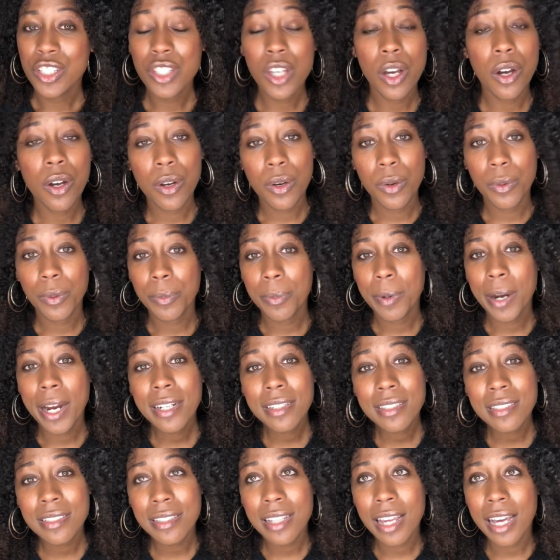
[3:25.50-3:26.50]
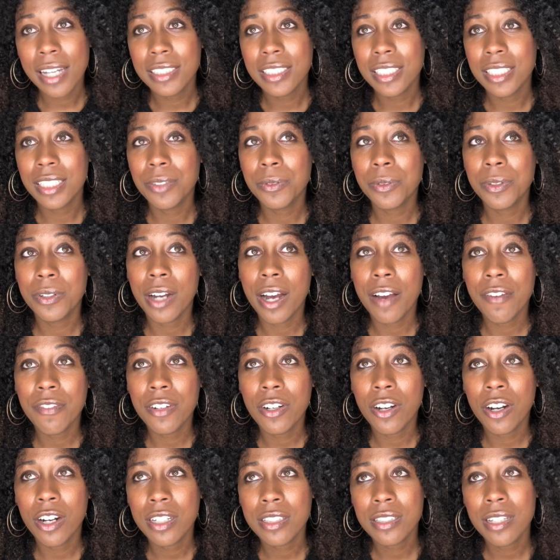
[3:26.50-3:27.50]
So we practiced latching. We were having a
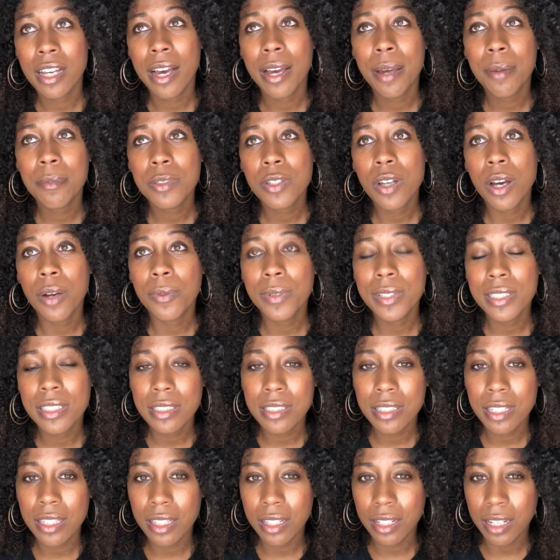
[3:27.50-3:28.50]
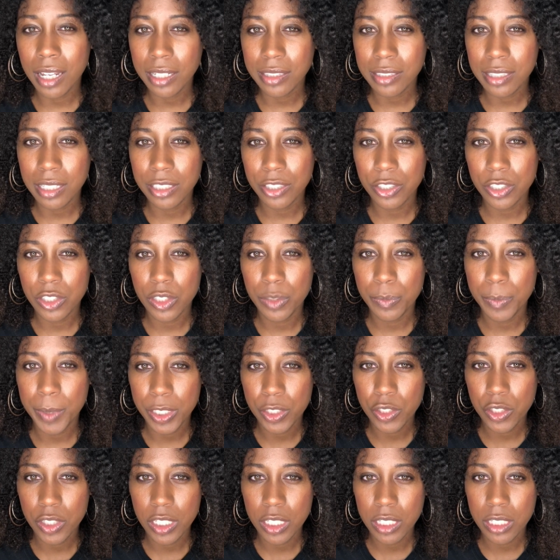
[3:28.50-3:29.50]
hard time, so I went to see the lactation
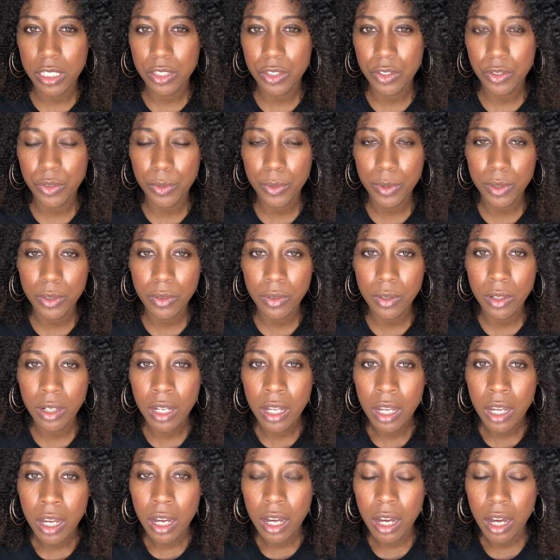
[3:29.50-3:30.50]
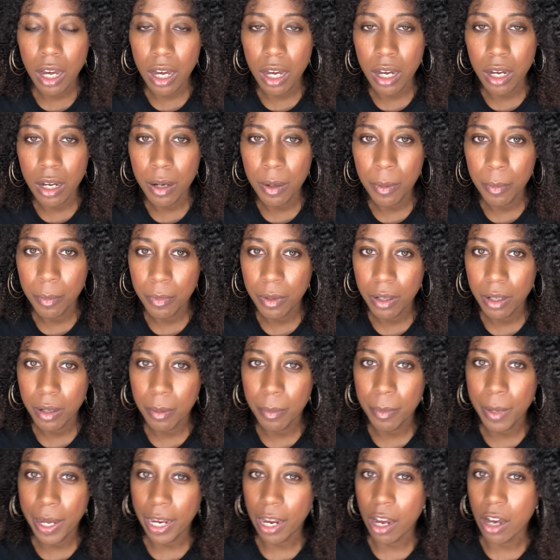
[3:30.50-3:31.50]
specialist through
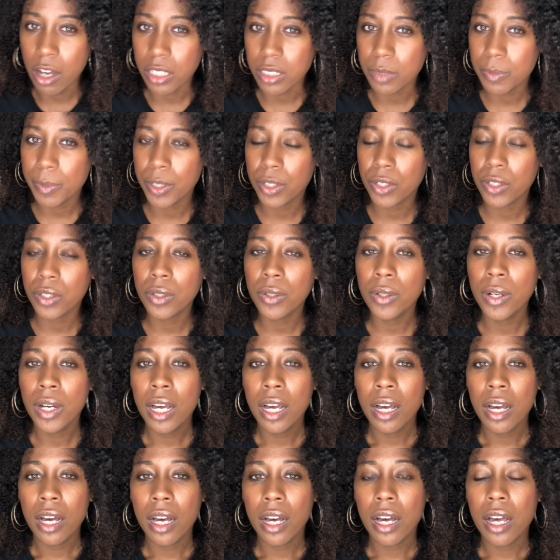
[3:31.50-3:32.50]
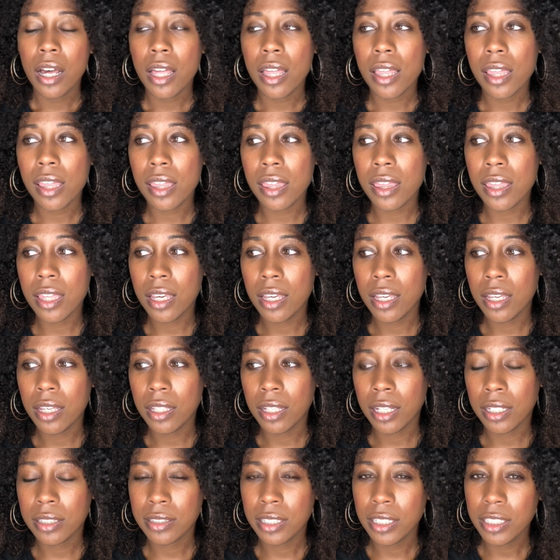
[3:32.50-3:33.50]
my hospital. The
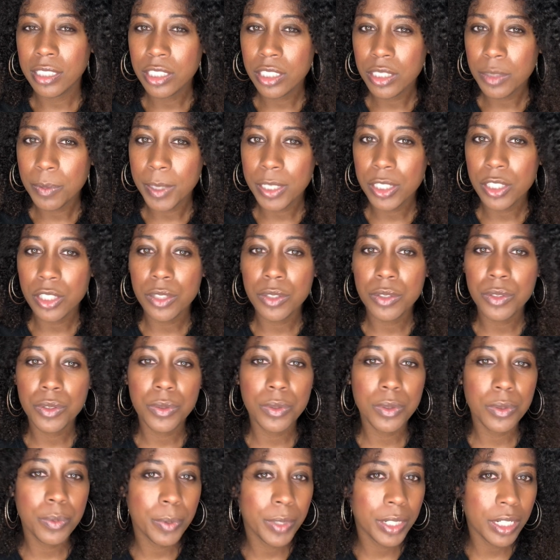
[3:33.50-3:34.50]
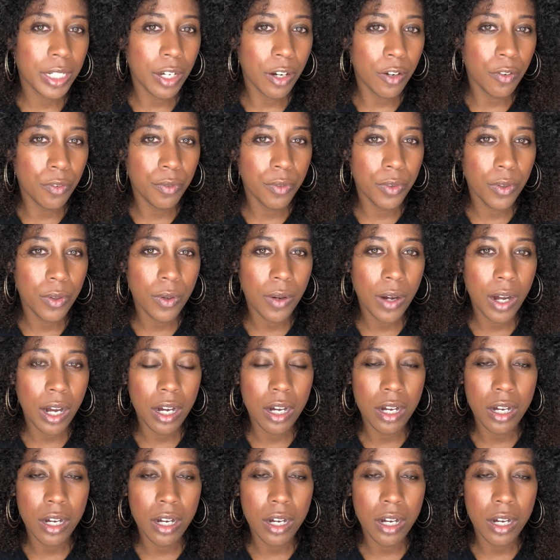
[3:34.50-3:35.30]
lactation specialist was pretty helpful.